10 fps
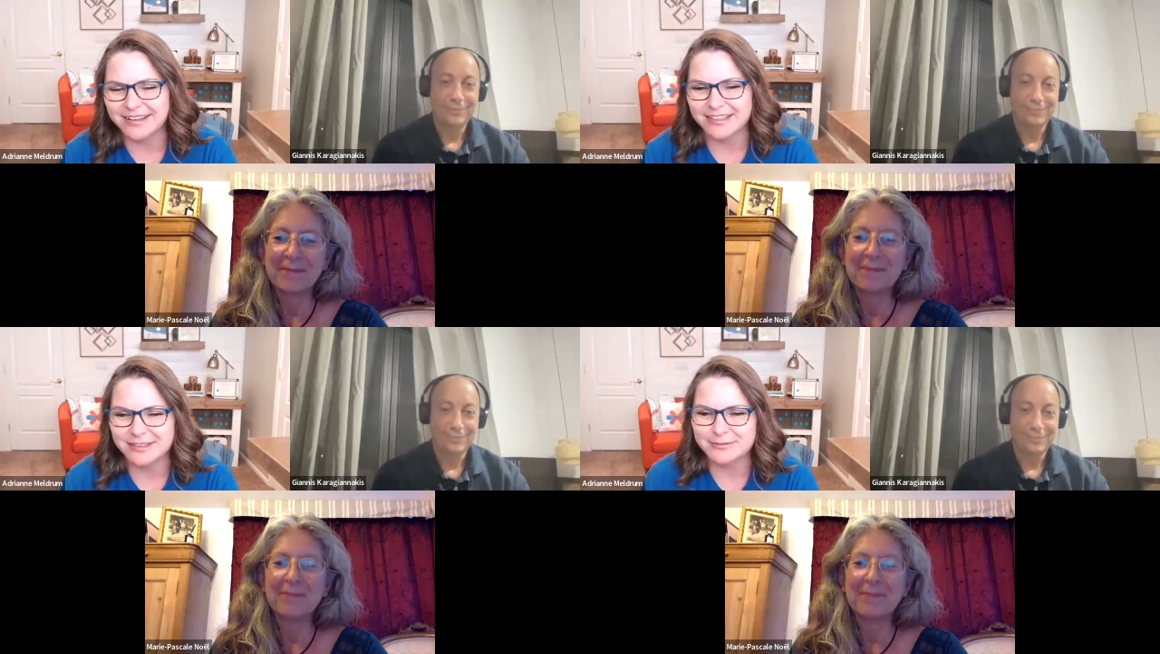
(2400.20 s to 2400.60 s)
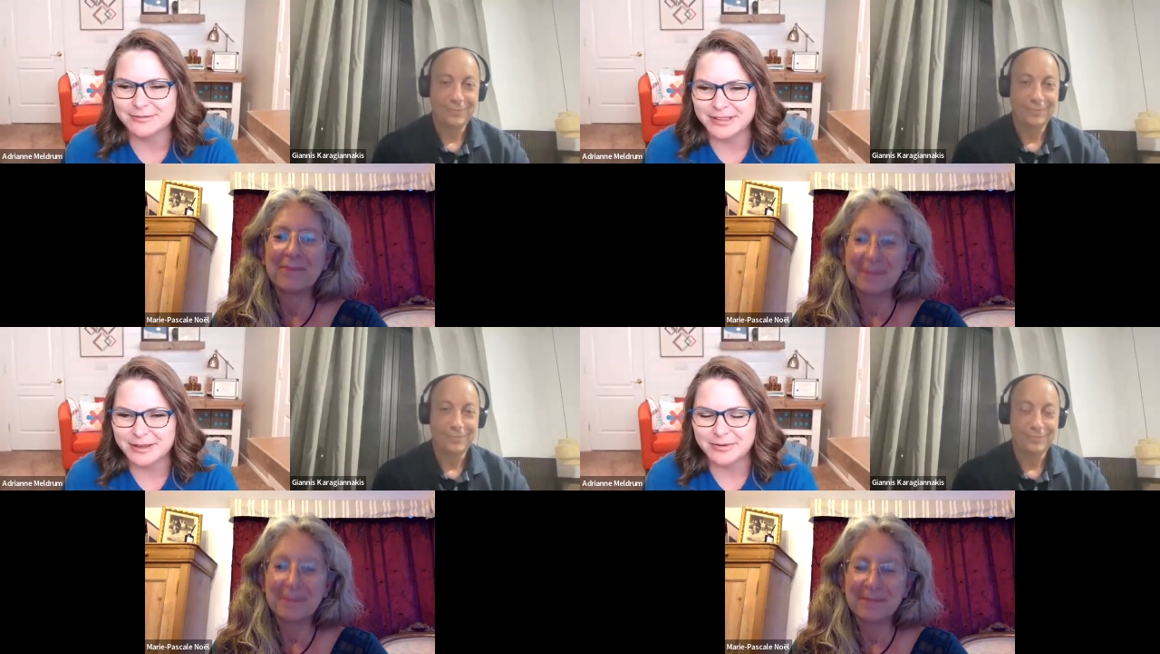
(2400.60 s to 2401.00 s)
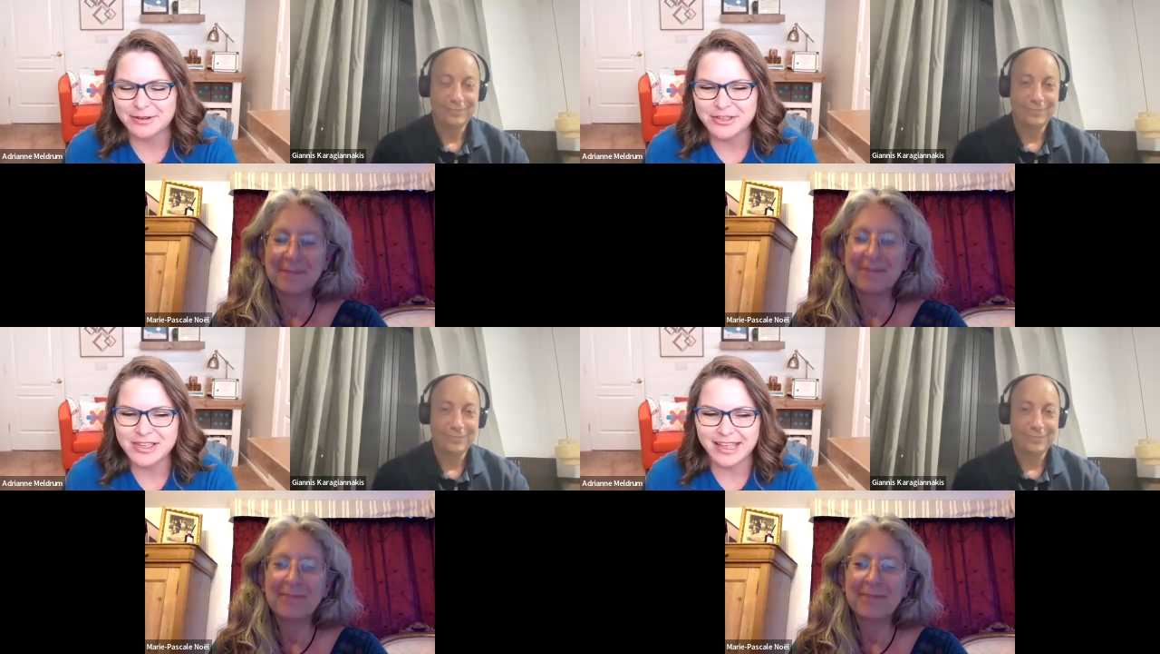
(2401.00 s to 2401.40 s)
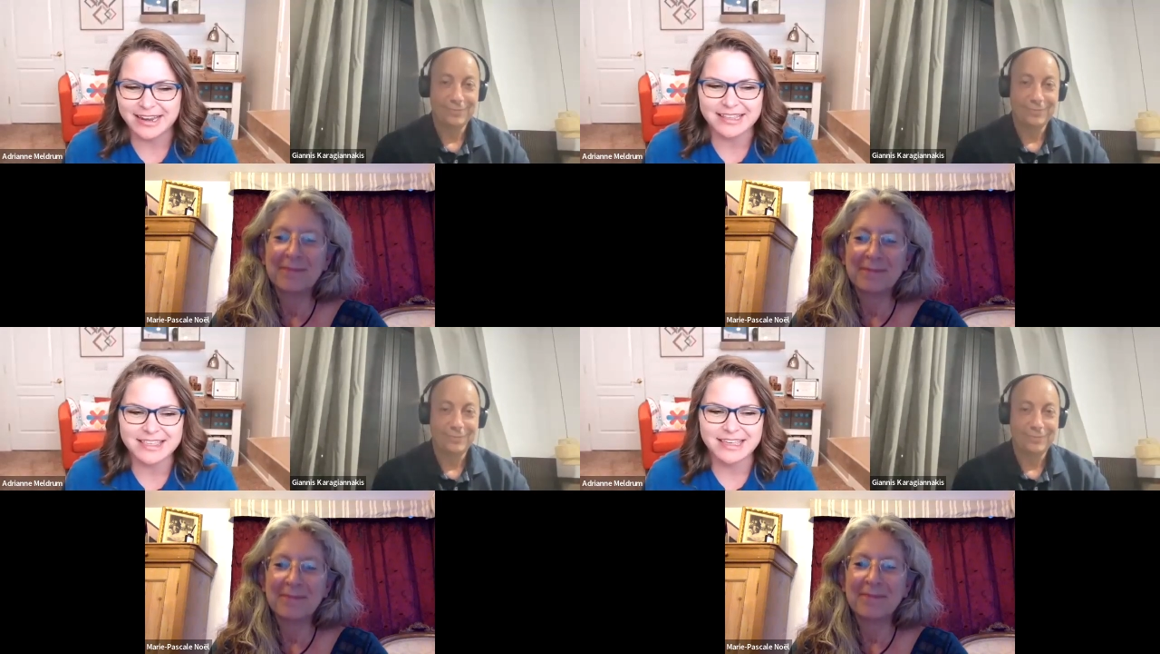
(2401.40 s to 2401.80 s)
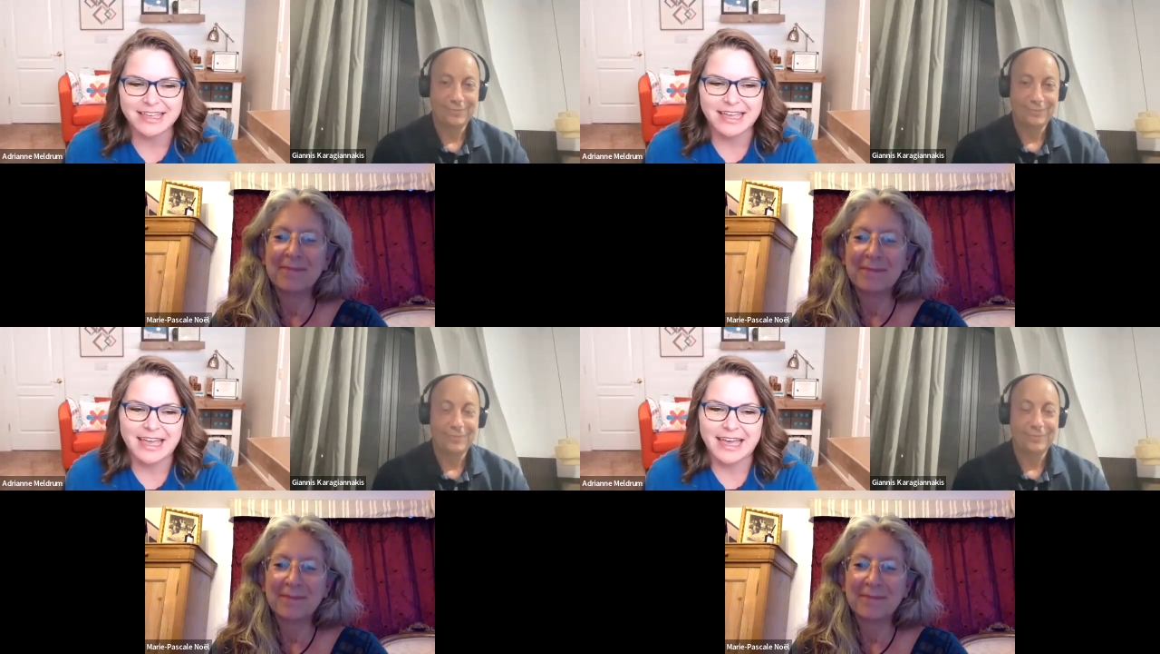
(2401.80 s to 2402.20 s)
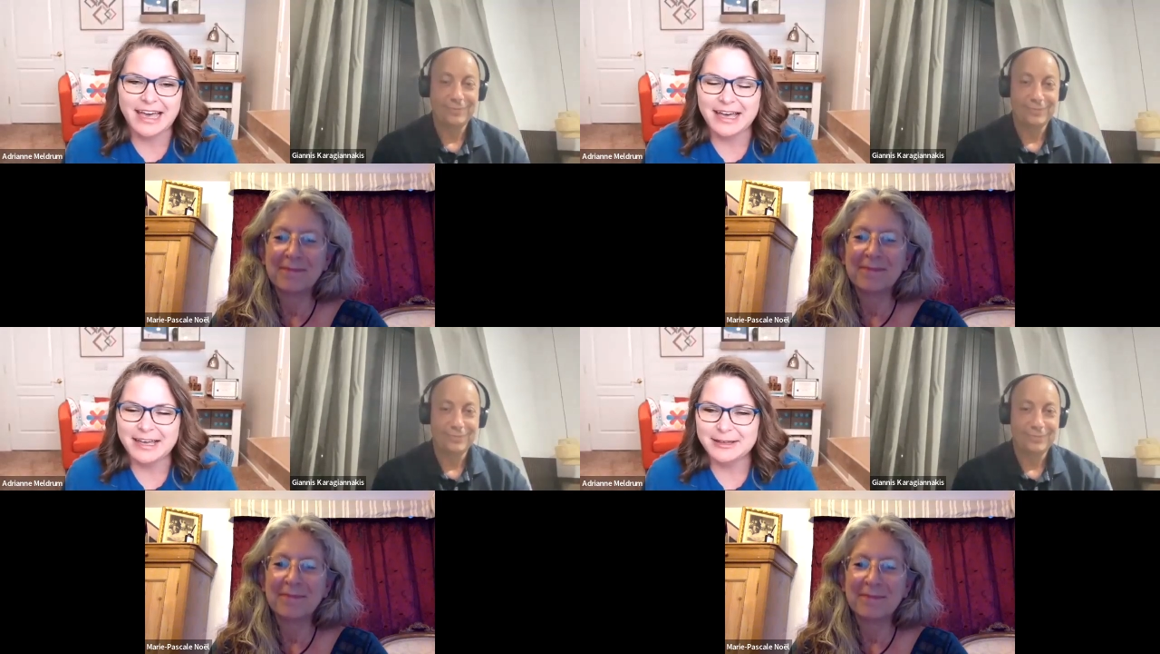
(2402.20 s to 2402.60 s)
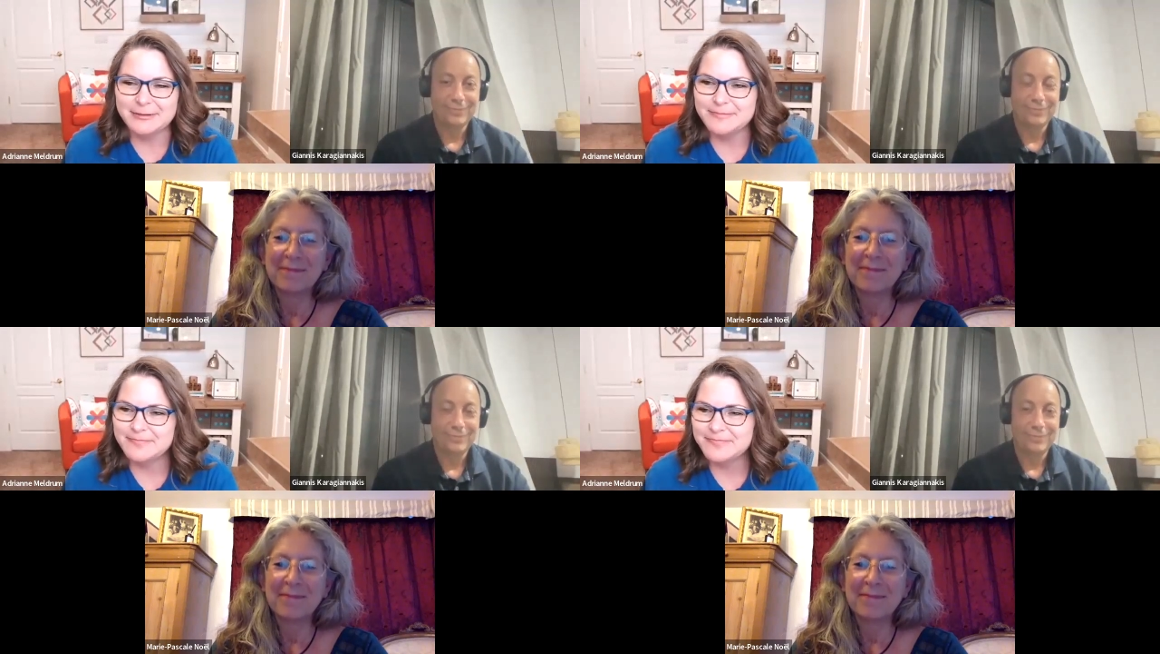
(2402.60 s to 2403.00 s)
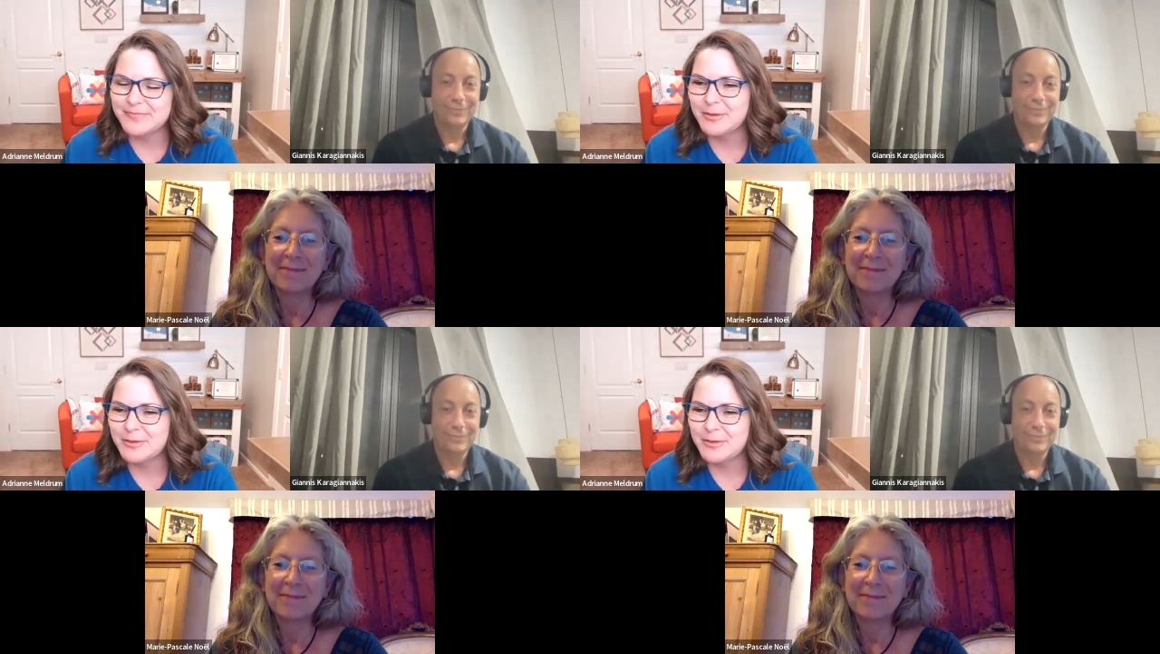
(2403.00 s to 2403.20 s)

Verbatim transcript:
Speaker 1: I just really appreciate it. Um,